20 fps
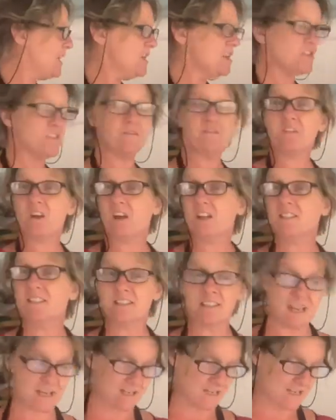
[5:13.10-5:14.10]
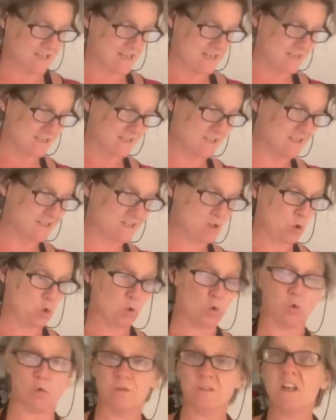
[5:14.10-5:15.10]
The first technique is
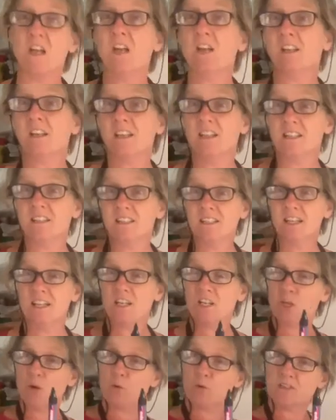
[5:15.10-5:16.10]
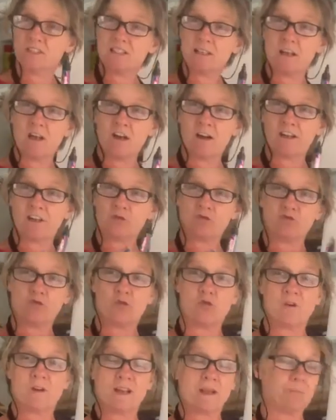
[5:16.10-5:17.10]
called continuous line
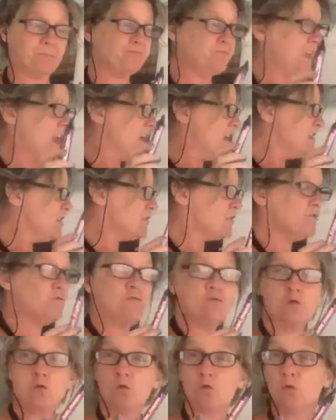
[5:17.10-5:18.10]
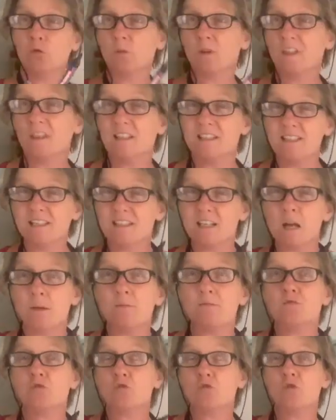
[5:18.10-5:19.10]
drawing. The rule with this type
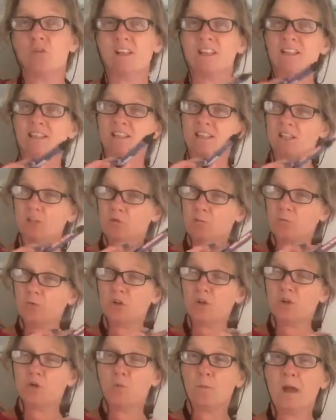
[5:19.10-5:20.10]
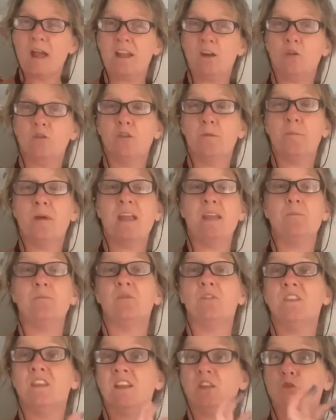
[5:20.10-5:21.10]
of drawing is that you put your pen on the paper
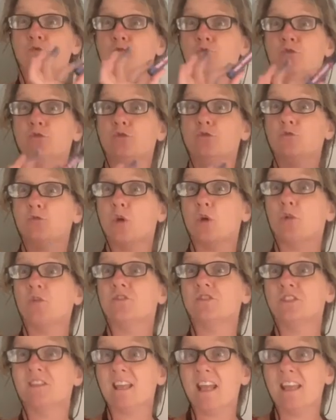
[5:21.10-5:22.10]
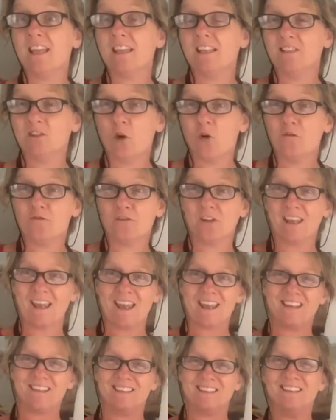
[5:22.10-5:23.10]
and then you do not take it off
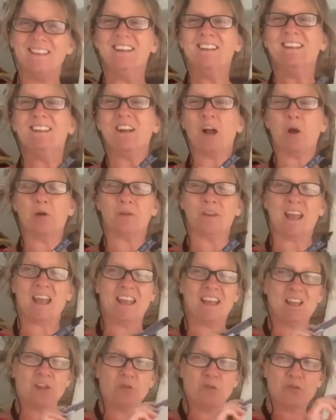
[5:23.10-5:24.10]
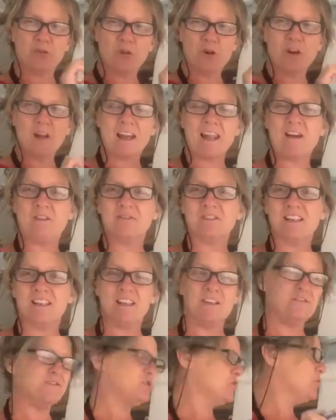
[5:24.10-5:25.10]
again. Okay, you're not allowed to
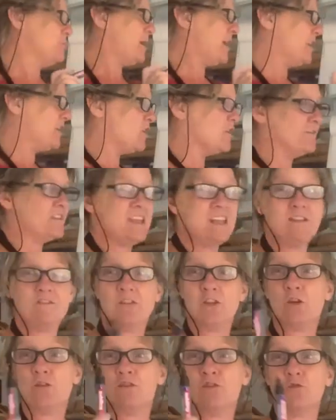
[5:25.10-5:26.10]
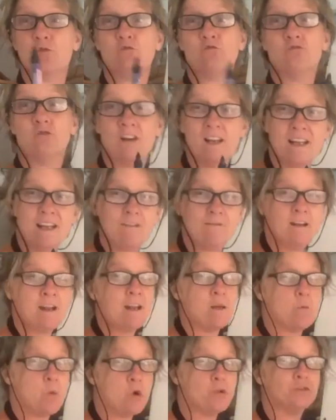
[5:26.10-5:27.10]
lift your pen off, even though you'll really,
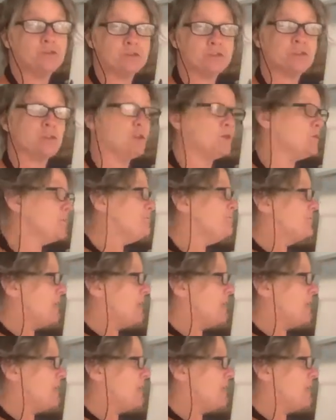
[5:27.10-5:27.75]
really want to.